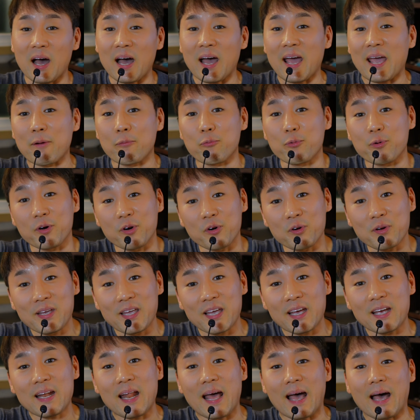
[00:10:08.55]
I will
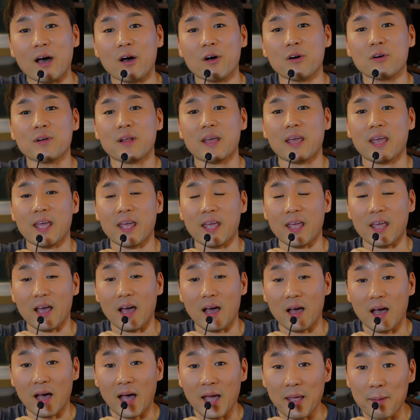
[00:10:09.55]
get out a
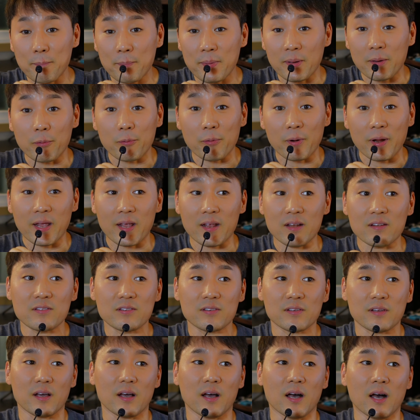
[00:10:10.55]
high bitrate